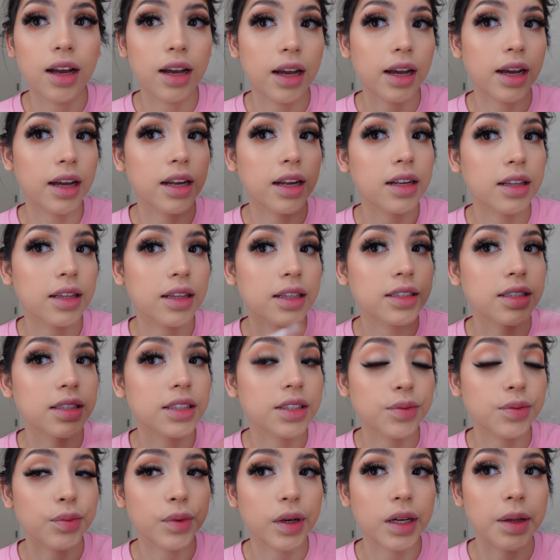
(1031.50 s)
And this
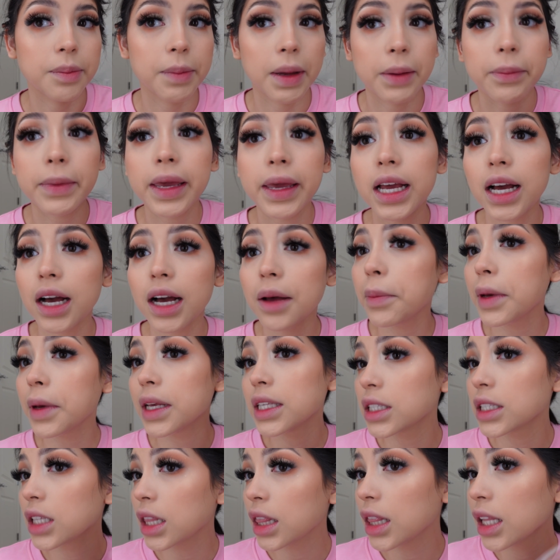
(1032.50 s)
is what my makeup
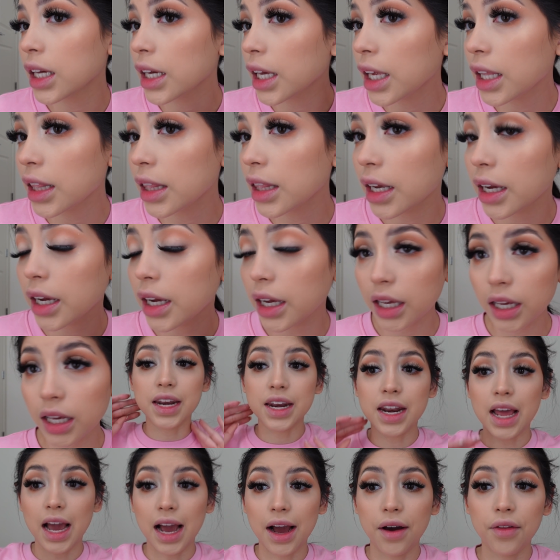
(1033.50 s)
is looking like.
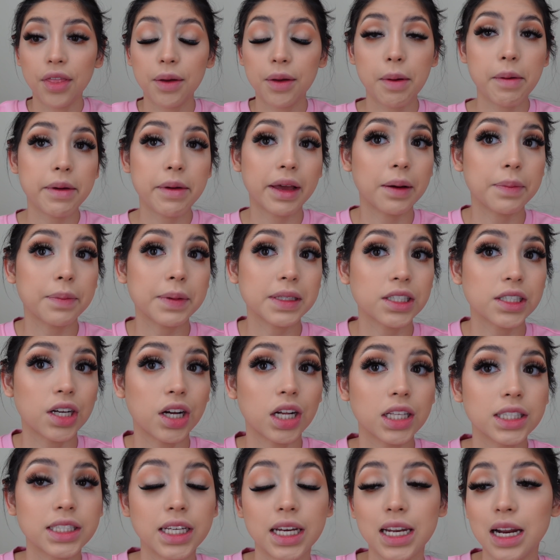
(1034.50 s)
Now that my makeup is
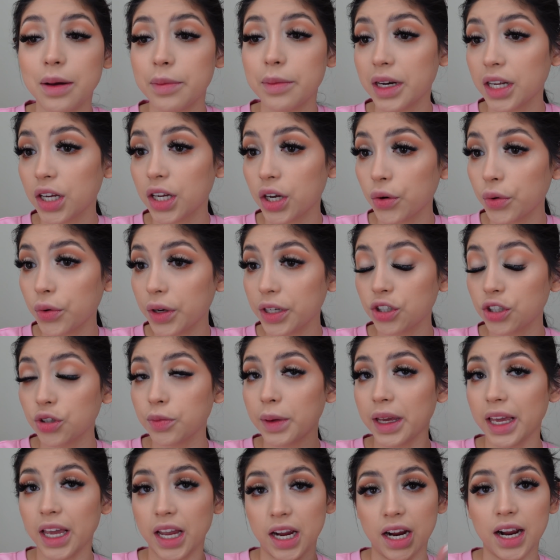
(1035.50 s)
all done, I'm gonna go and do
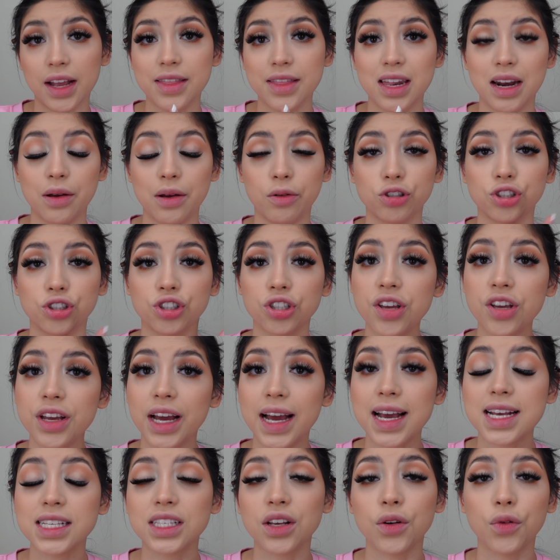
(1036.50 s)
my hair, and then I'll show you
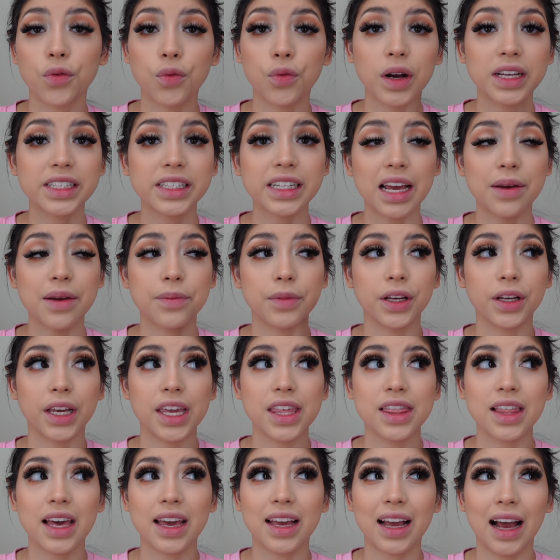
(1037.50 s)
guys what I'm
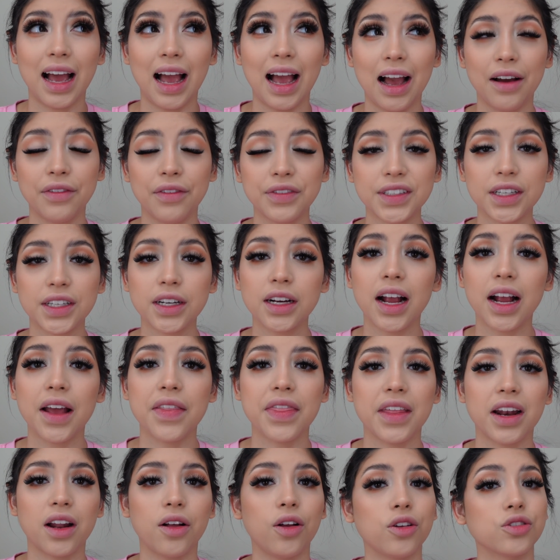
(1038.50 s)
looking like after,
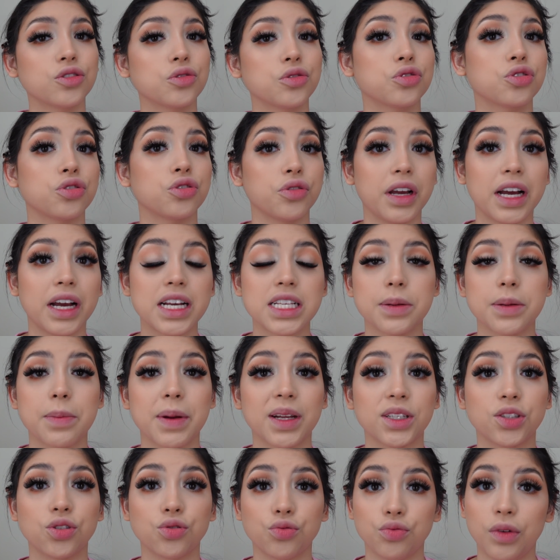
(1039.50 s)
and then I'll also show you guys
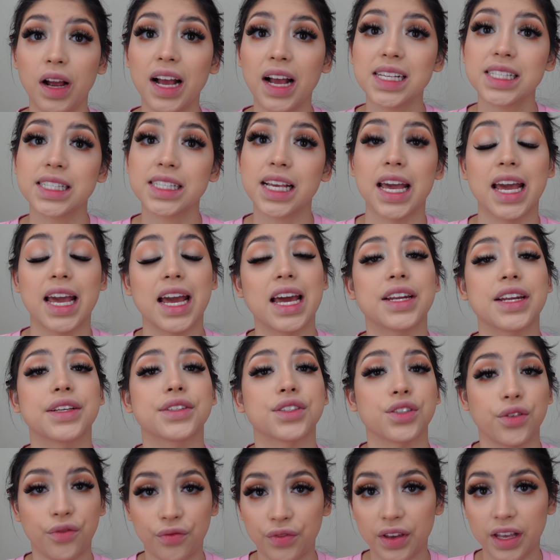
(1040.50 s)
my dress and
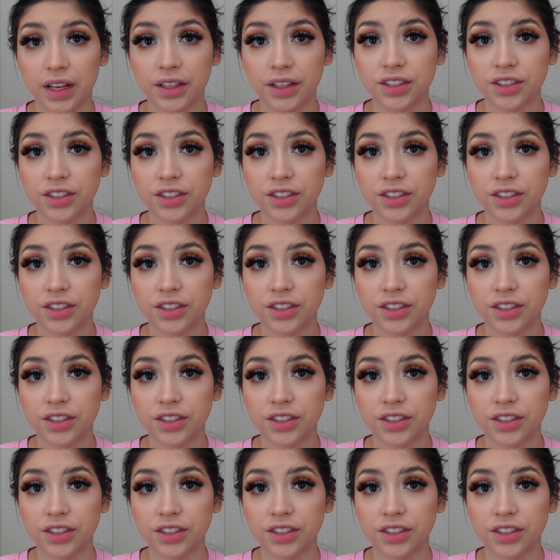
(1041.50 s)
Sophia's